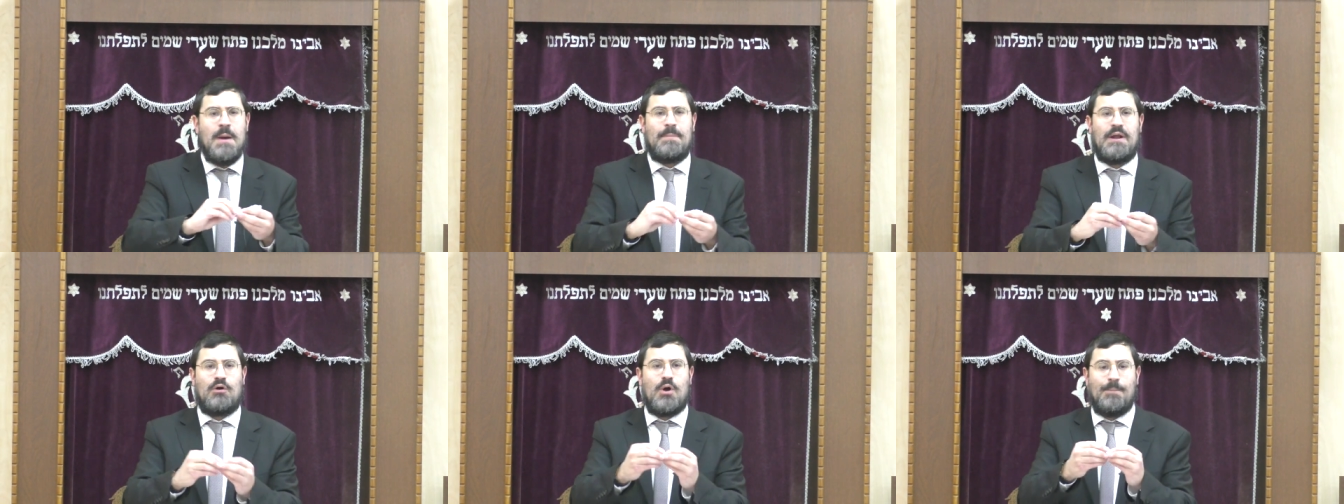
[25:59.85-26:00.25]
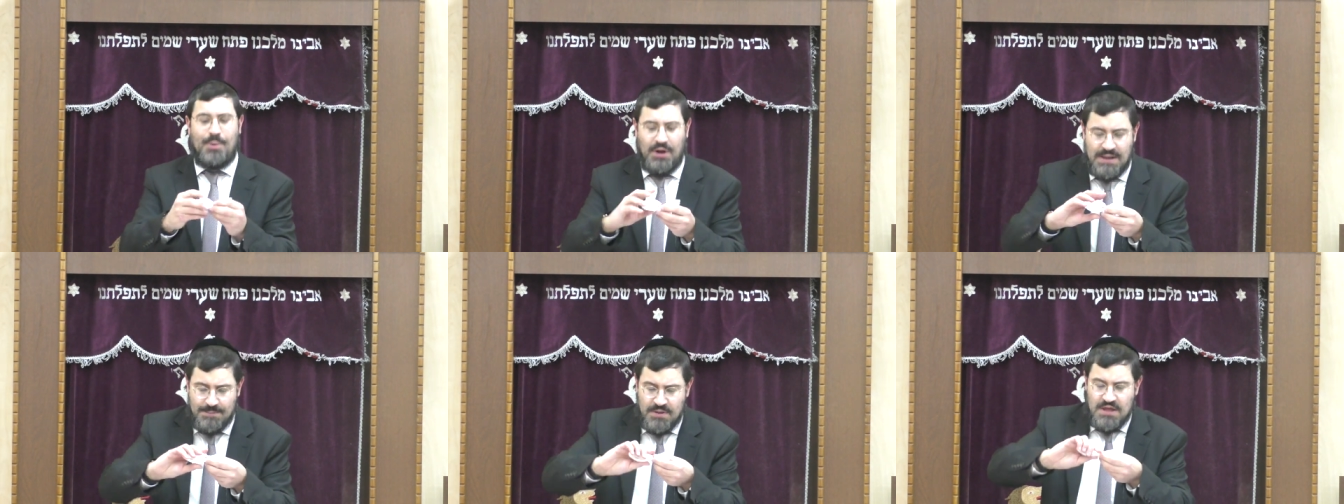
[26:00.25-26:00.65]
but I'll
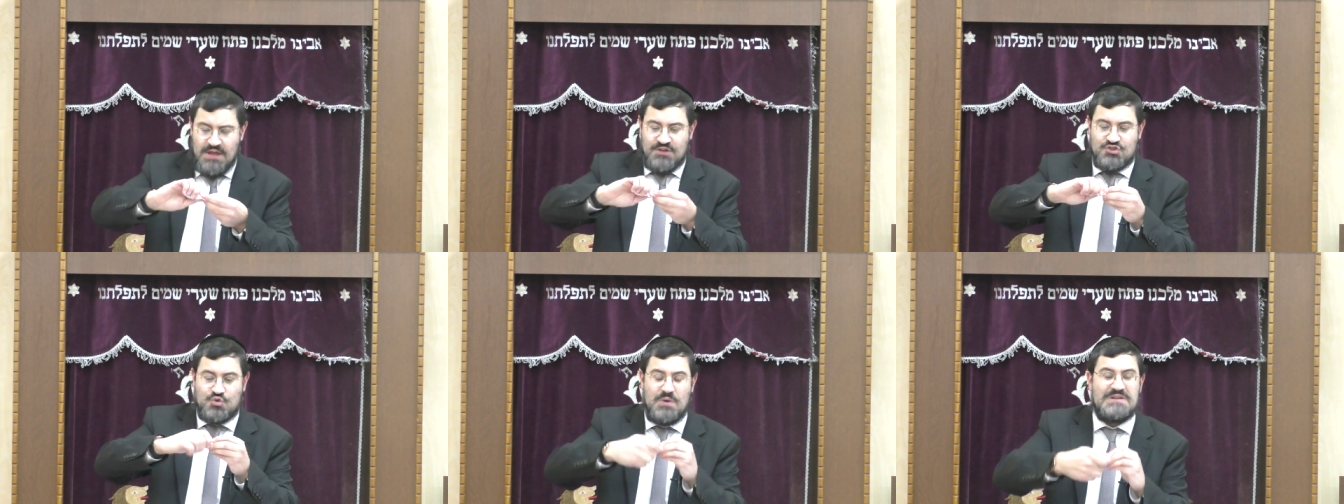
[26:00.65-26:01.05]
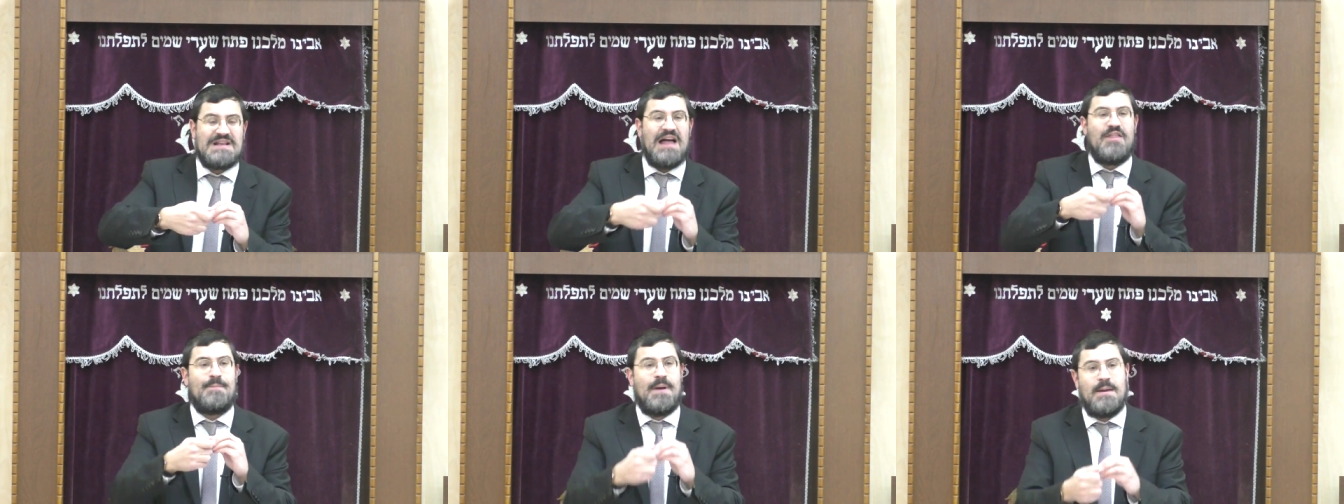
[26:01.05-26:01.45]
upon him, squeeze
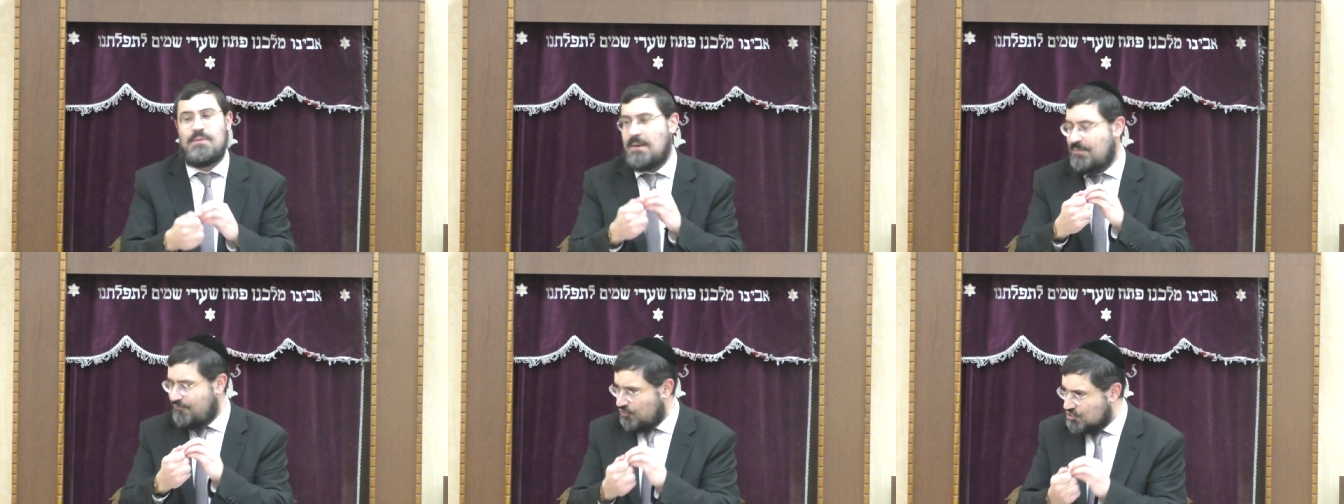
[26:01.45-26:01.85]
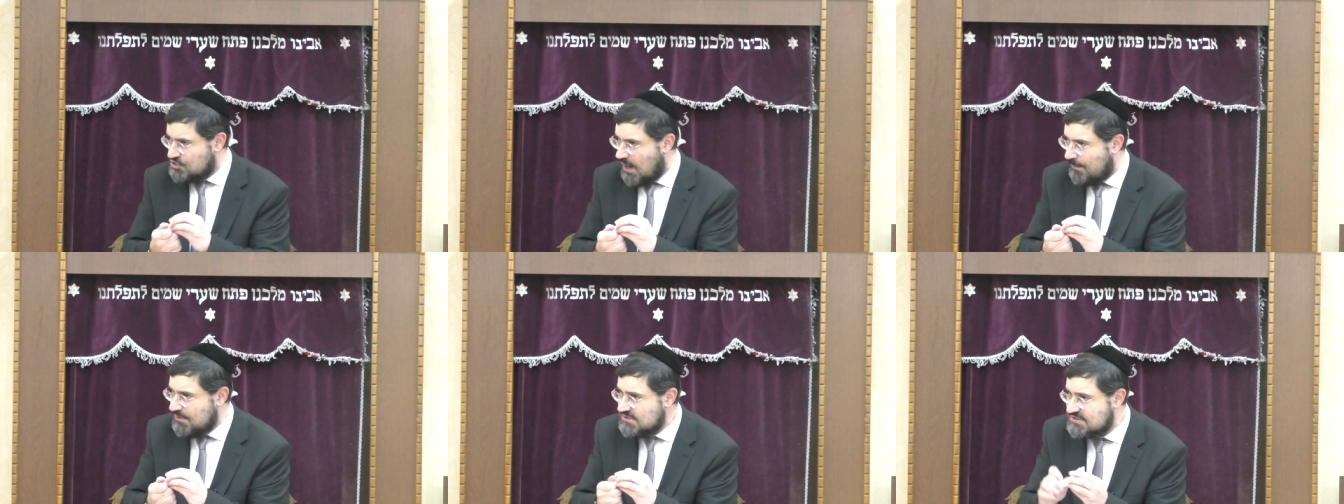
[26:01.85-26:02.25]
out the baby wipe before
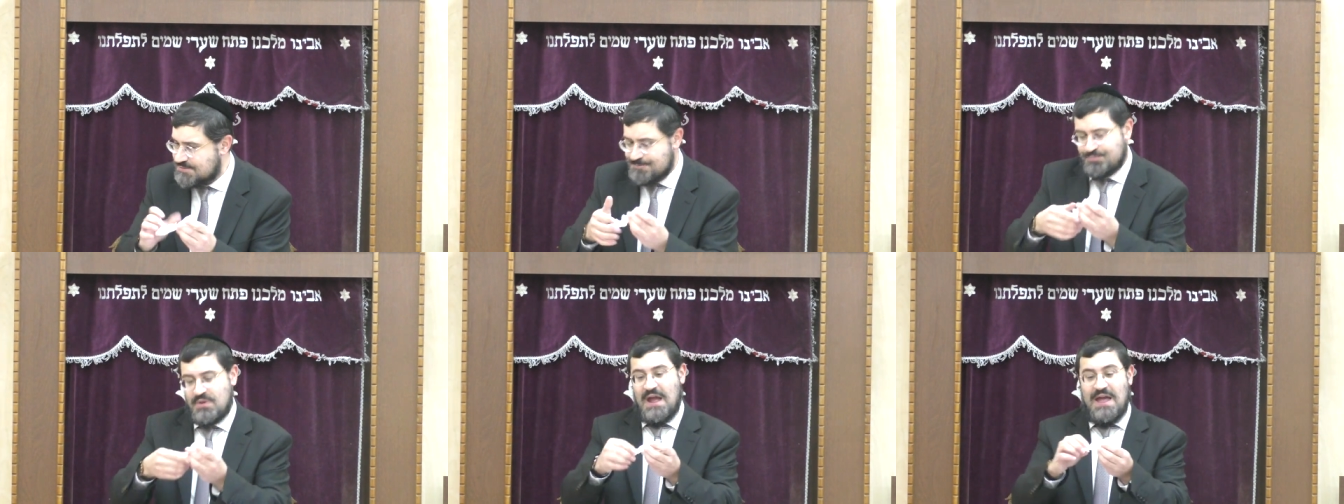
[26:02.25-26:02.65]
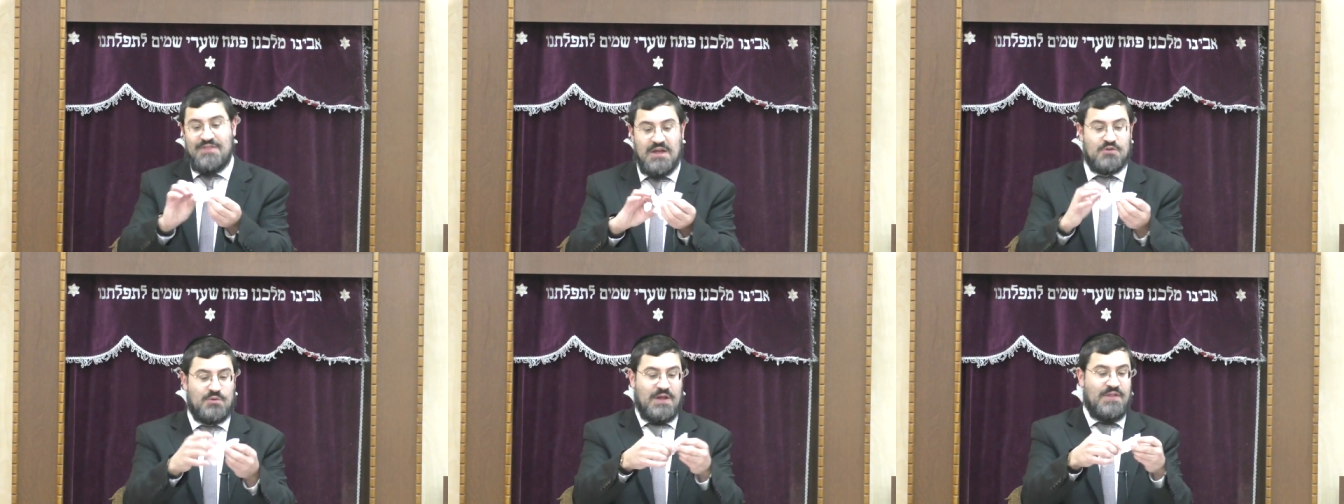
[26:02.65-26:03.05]
Shabbos. And
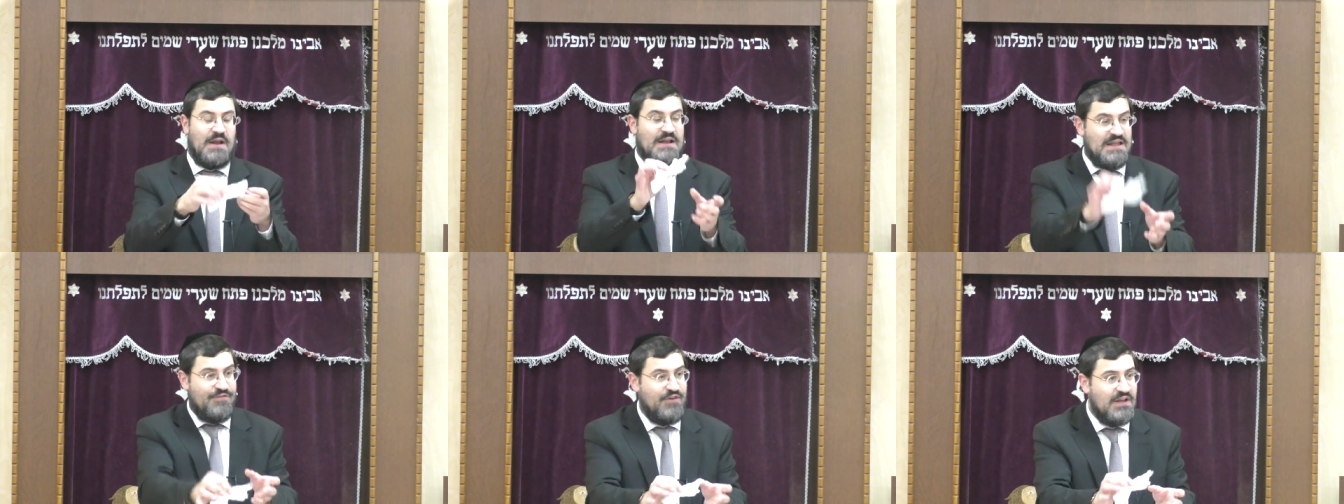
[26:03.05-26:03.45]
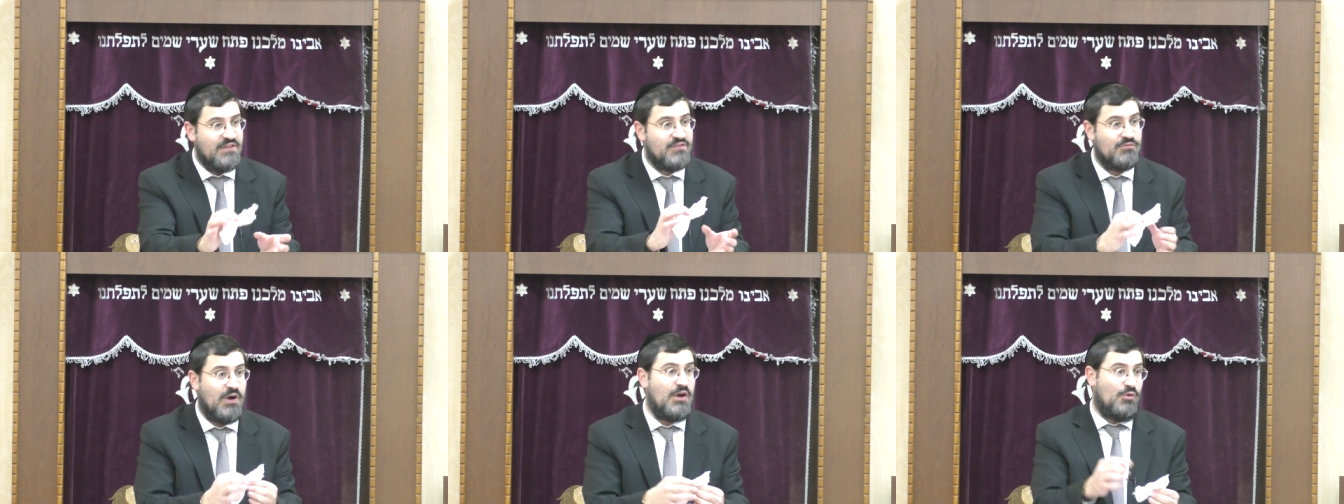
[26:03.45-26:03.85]
then leave
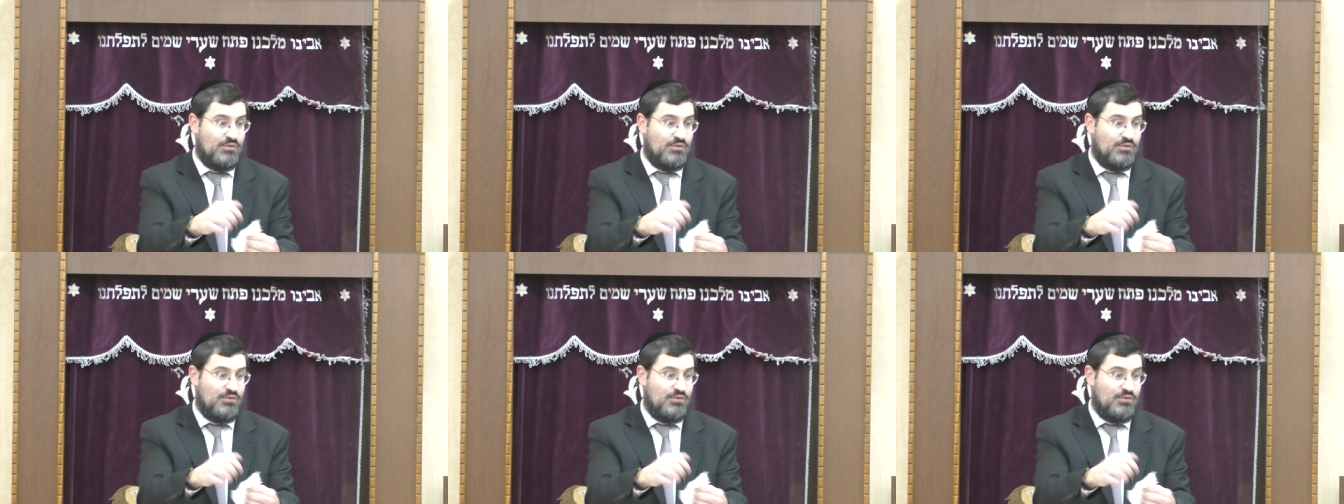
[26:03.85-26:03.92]
it, right?